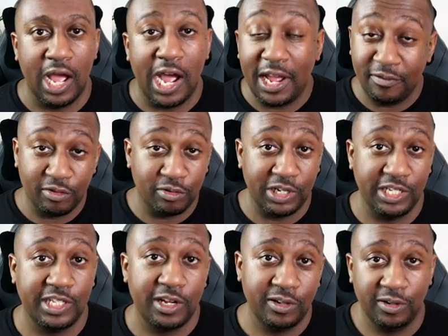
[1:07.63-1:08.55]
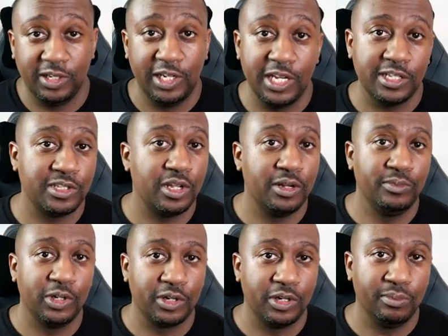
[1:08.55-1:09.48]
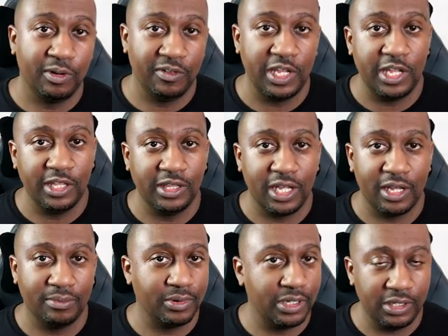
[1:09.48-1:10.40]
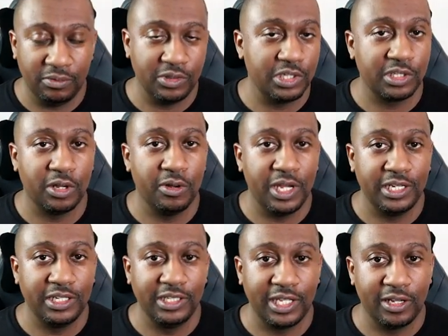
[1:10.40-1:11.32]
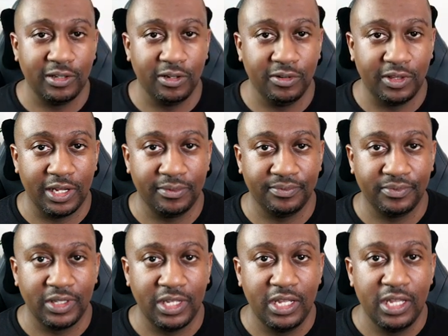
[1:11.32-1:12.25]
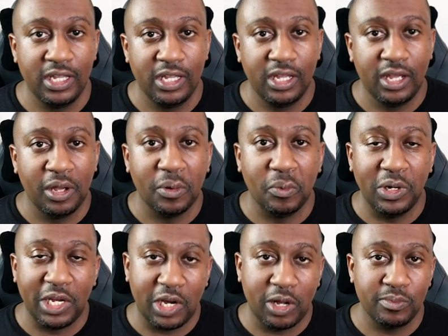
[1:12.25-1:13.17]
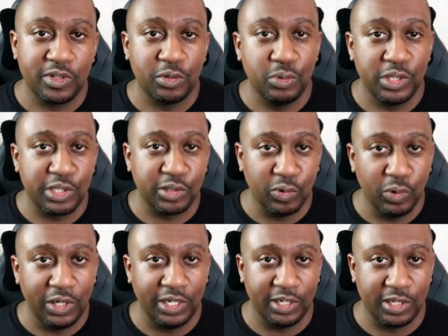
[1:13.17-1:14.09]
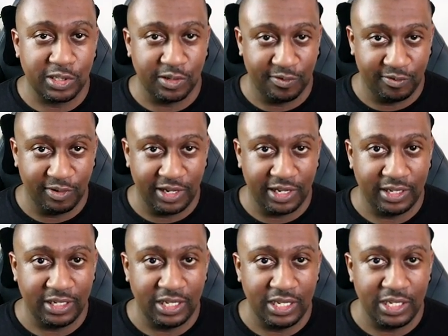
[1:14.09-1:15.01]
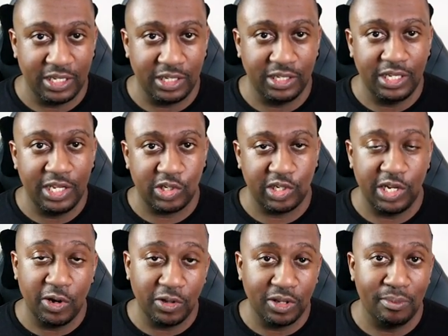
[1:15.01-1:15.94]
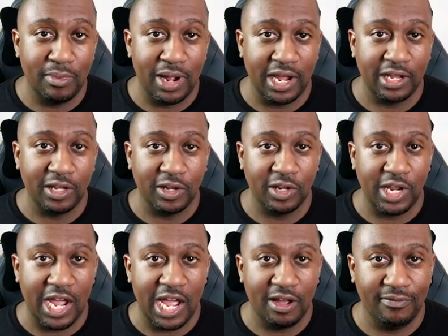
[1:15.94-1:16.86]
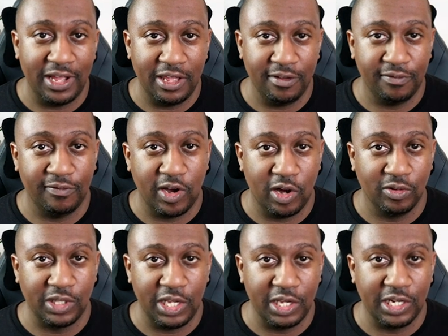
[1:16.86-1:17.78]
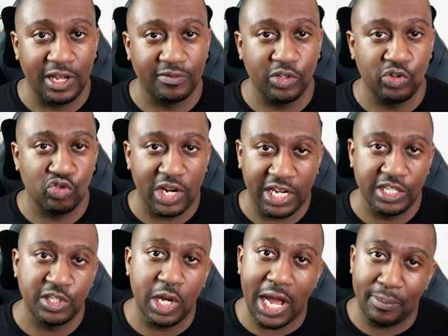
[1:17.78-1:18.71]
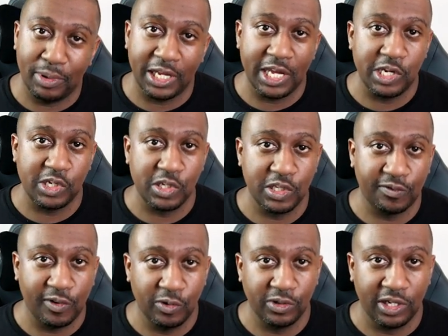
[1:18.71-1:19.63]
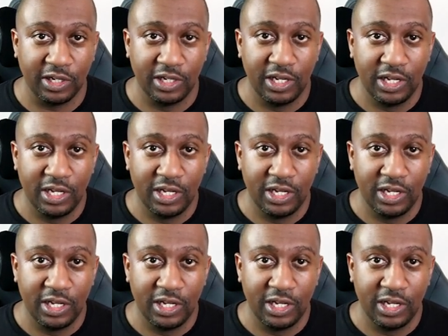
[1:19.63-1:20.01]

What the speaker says: I have already downloaded it, so I'm not going to bother hitting that, but you would just go ahead and download that. When it comes to installing the software, you're literally on the Mac going to have a file that you're going to have to drag into your applications folder.